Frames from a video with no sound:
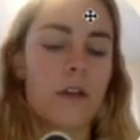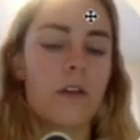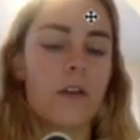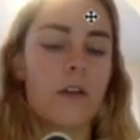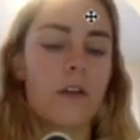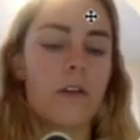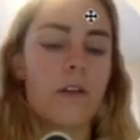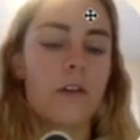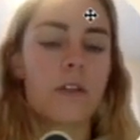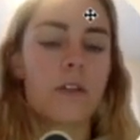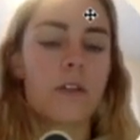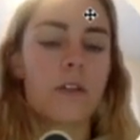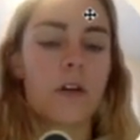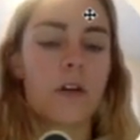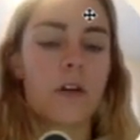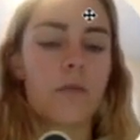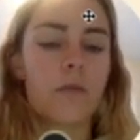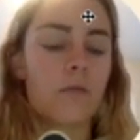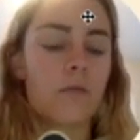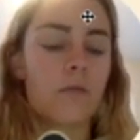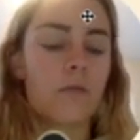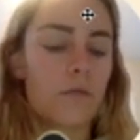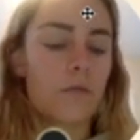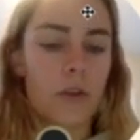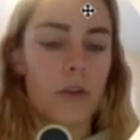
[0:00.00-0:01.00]

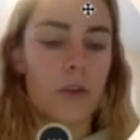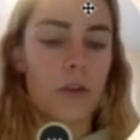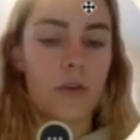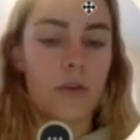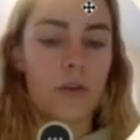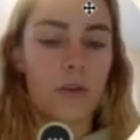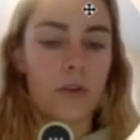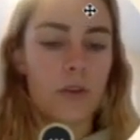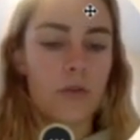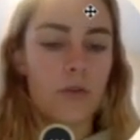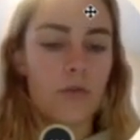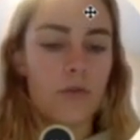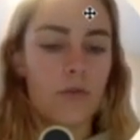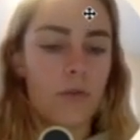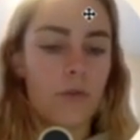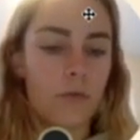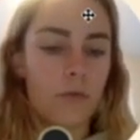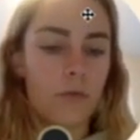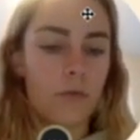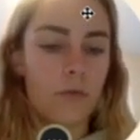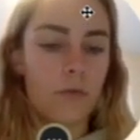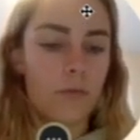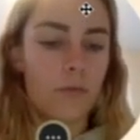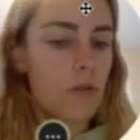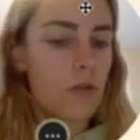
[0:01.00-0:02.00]
So those two
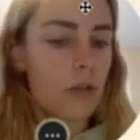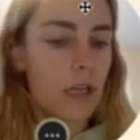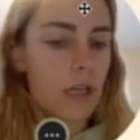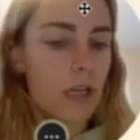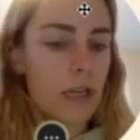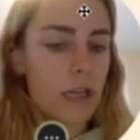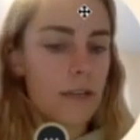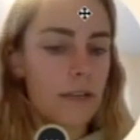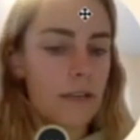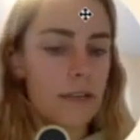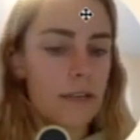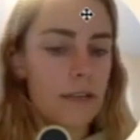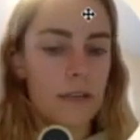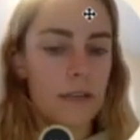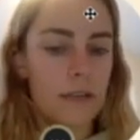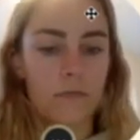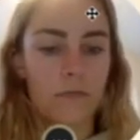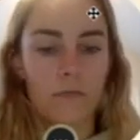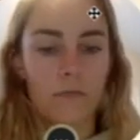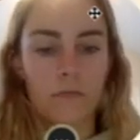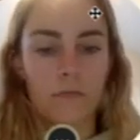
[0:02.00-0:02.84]
utilized